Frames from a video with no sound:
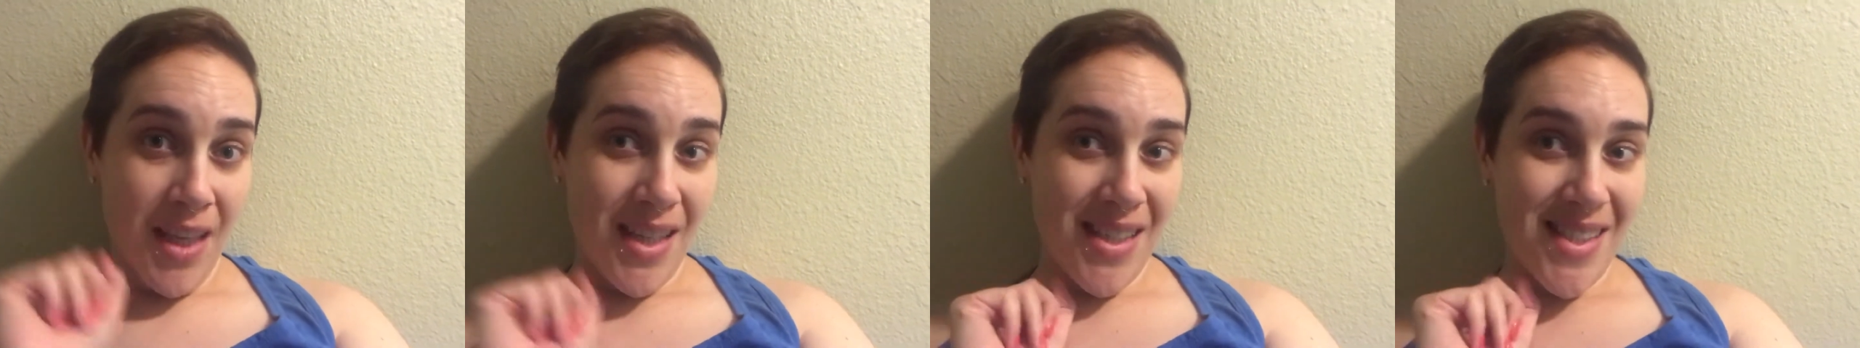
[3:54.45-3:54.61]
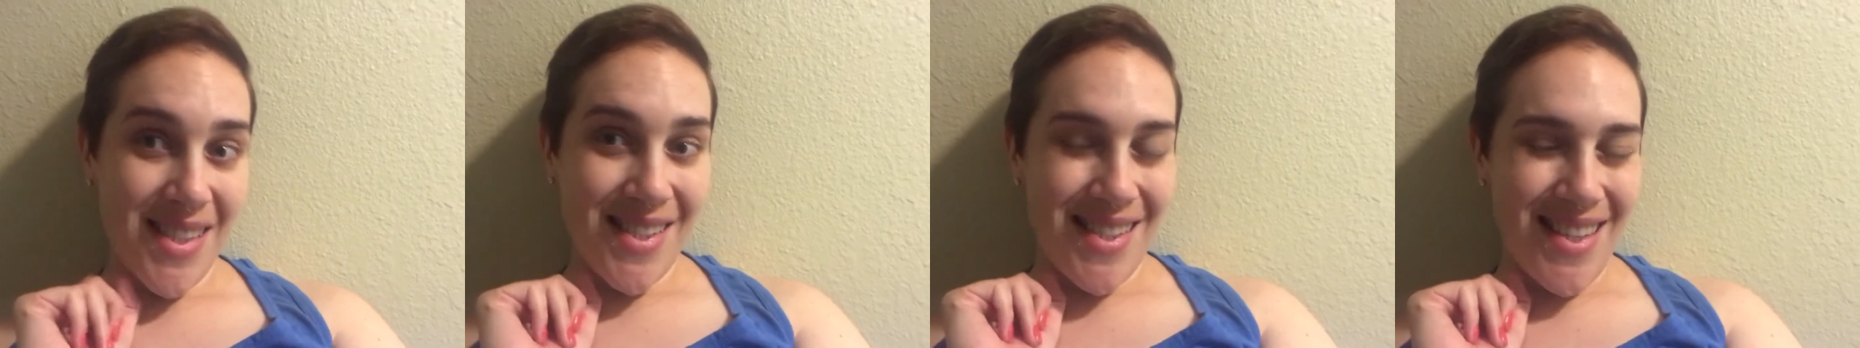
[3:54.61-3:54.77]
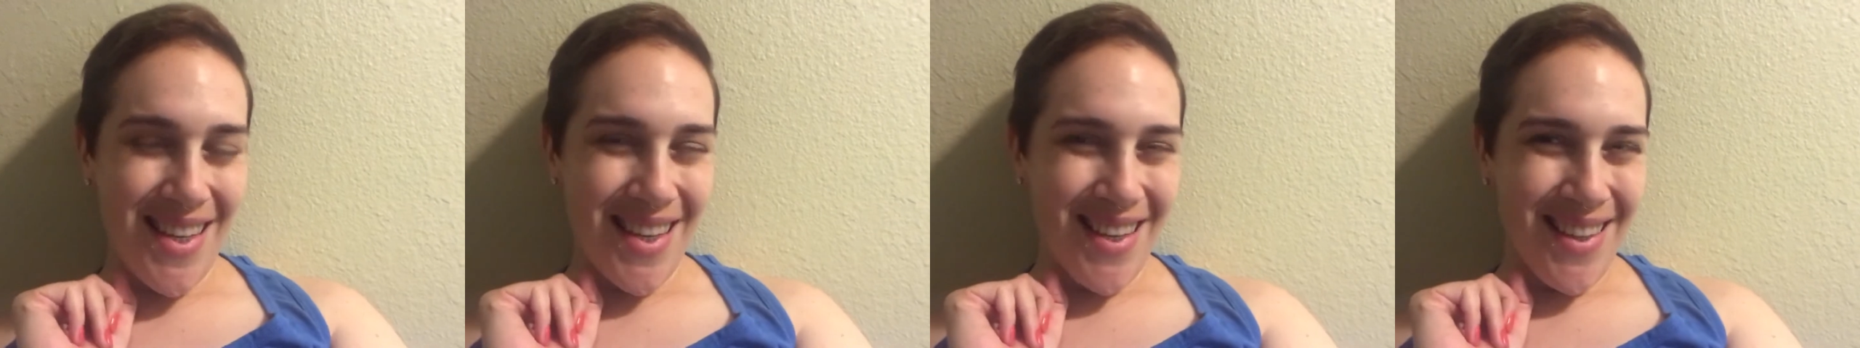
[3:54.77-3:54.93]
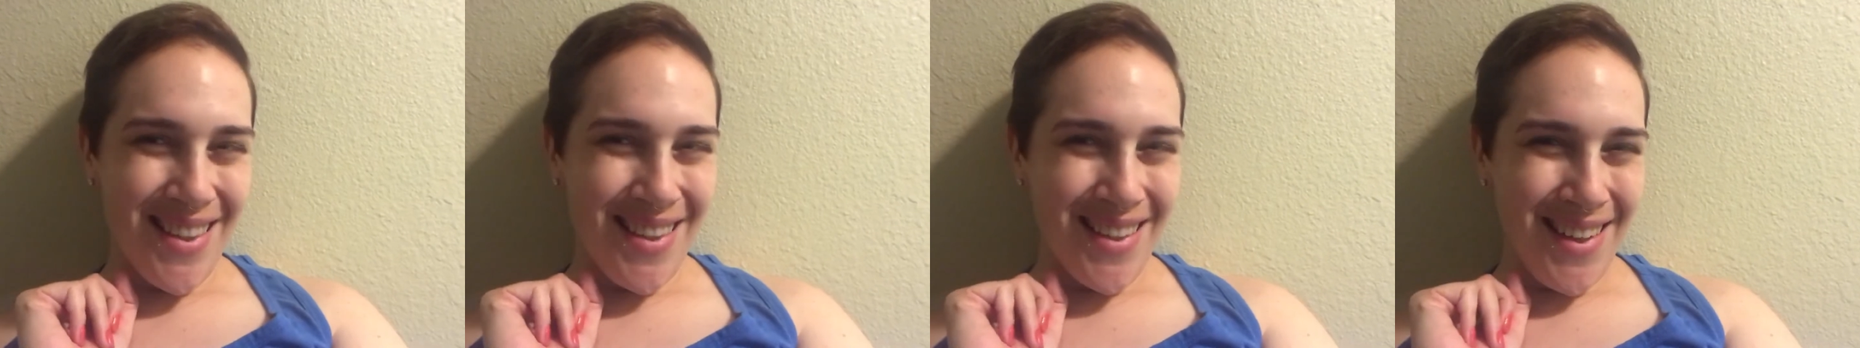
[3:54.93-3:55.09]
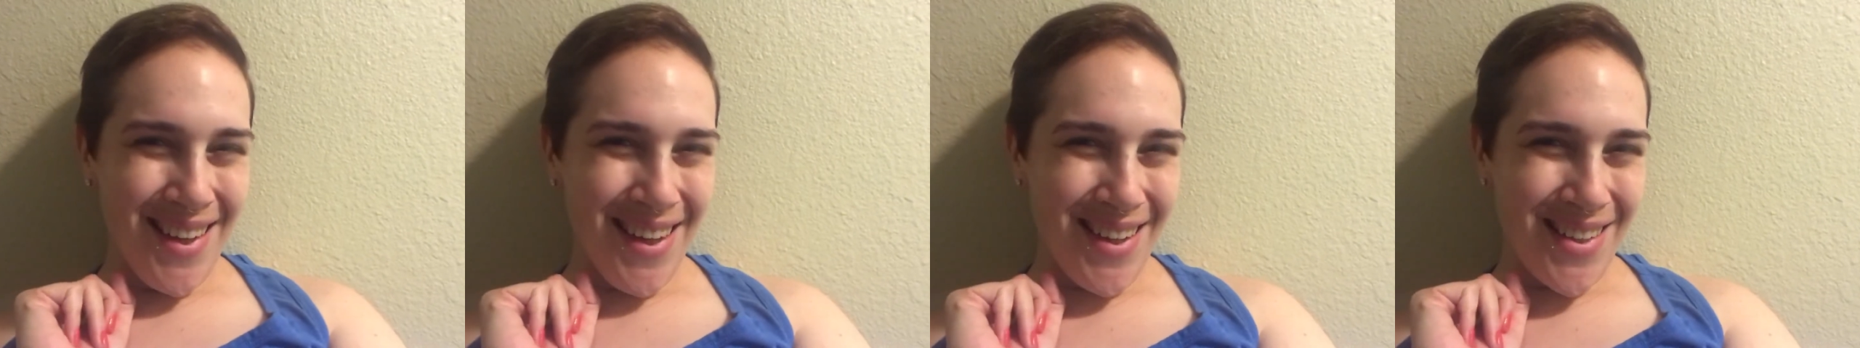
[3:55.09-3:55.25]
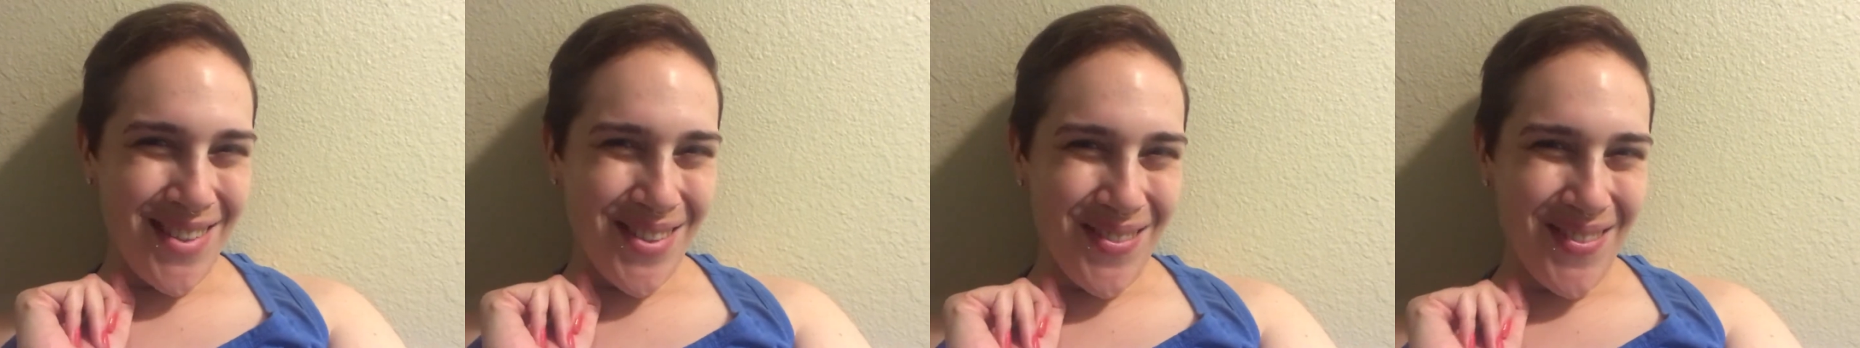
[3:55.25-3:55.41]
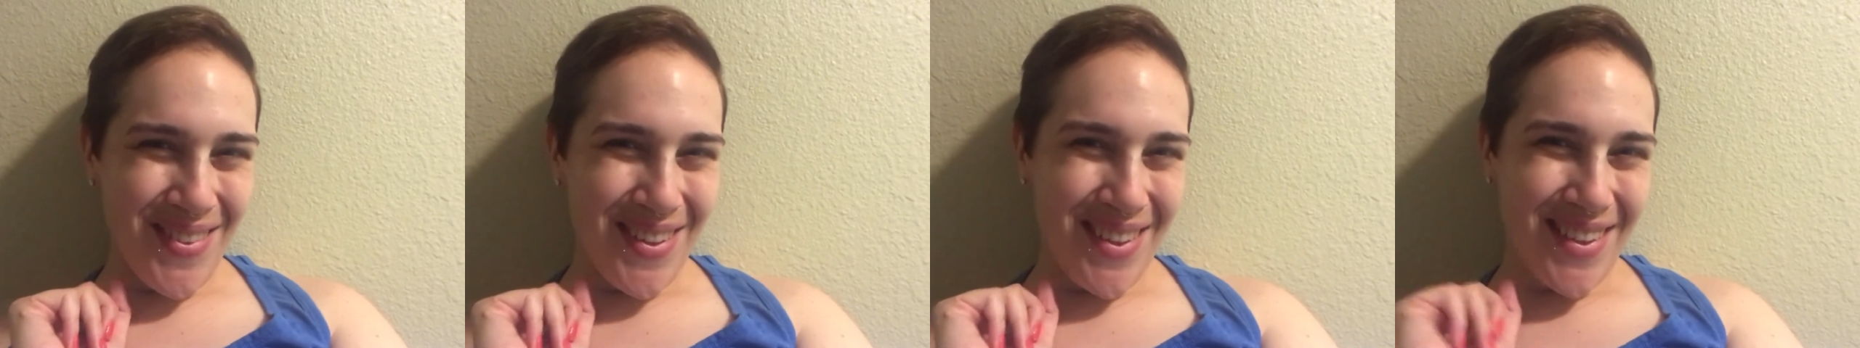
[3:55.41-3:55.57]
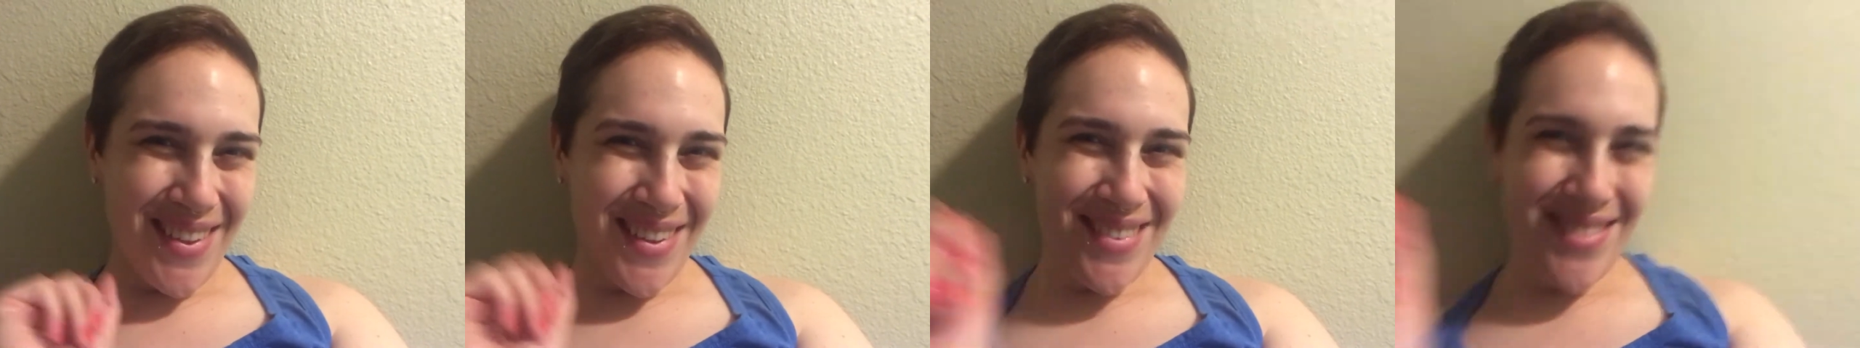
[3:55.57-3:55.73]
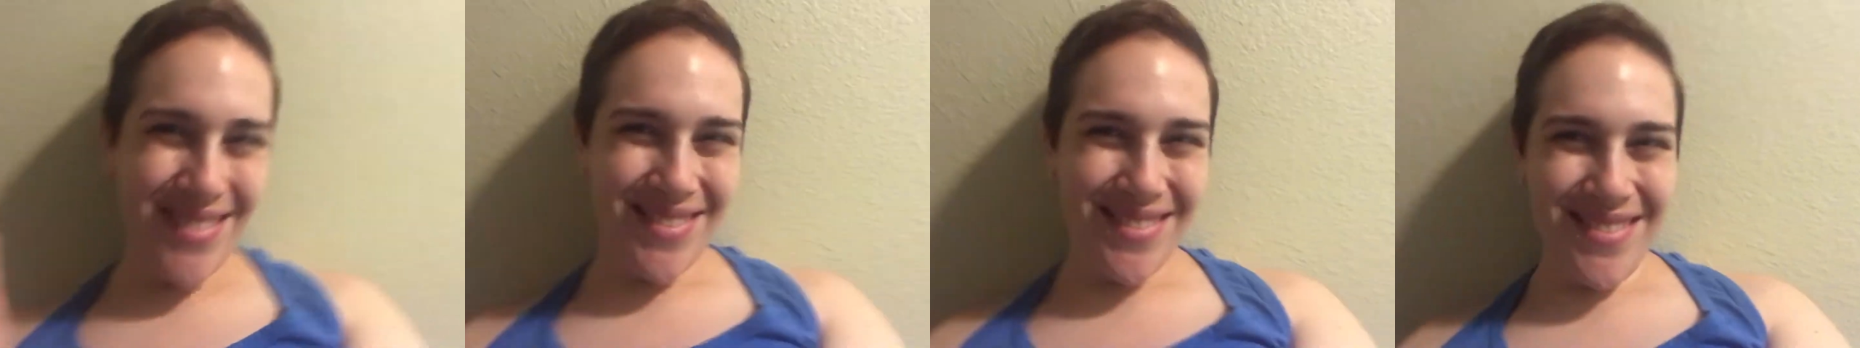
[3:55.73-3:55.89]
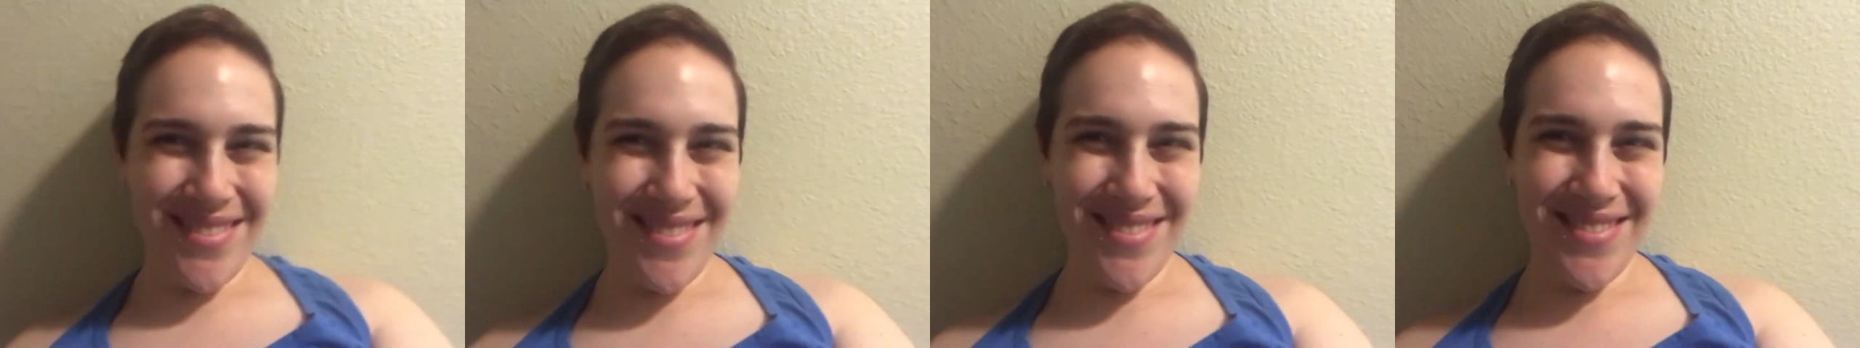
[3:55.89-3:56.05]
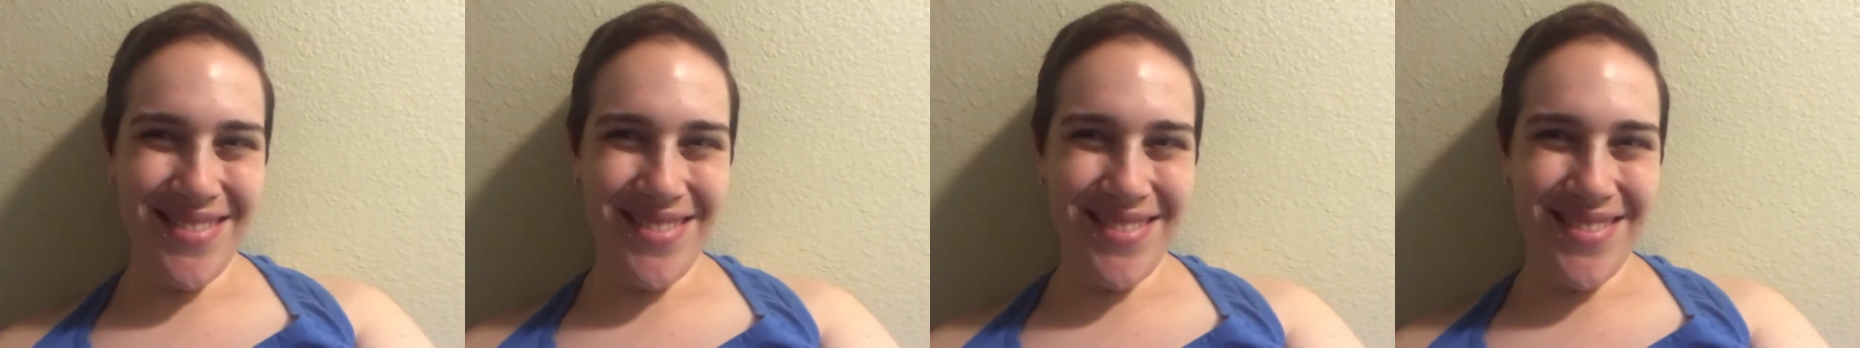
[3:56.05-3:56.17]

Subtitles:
See you in the next one.